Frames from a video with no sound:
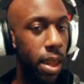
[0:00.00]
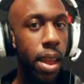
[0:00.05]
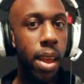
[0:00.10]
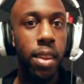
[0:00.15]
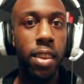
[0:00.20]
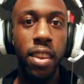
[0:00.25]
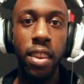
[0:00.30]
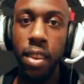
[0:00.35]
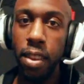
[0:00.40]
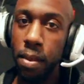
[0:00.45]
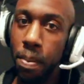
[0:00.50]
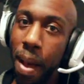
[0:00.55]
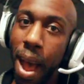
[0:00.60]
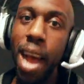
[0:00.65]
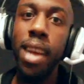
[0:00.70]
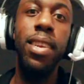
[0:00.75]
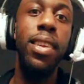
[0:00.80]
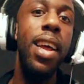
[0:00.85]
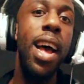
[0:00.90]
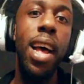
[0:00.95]

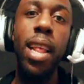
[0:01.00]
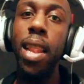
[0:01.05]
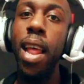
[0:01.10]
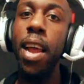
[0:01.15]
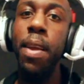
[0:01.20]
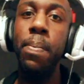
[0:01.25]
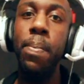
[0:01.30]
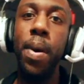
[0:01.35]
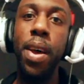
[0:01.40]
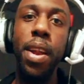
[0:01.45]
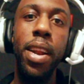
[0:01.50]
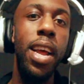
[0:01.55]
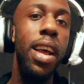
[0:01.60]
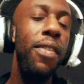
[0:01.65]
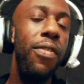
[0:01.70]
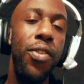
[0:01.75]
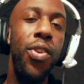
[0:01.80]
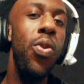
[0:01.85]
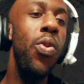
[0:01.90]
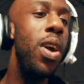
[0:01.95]
Smash that like button
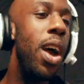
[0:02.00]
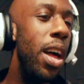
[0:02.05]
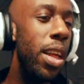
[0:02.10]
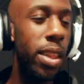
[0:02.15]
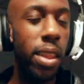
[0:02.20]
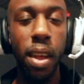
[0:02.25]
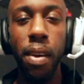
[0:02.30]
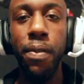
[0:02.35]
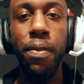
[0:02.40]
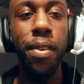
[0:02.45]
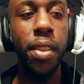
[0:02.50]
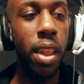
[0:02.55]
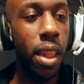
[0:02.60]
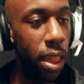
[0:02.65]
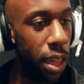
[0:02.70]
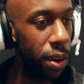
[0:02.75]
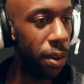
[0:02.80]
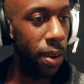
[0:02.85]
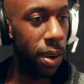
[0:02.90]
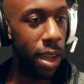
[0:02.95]
if you got love for the
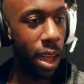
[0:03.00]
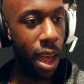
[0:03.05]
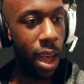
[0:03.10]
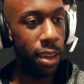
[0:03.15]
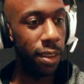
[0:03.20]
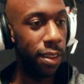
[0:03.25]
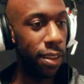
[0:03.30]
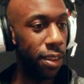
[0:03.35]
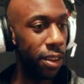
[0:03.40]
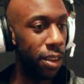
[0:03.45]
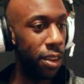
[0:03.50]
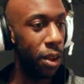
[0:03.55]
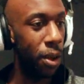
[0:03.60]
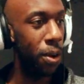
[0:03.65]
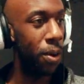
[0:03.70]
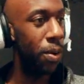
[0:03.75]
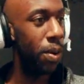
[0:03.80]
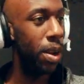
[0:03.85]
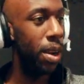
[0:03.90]
little guys. Let's go.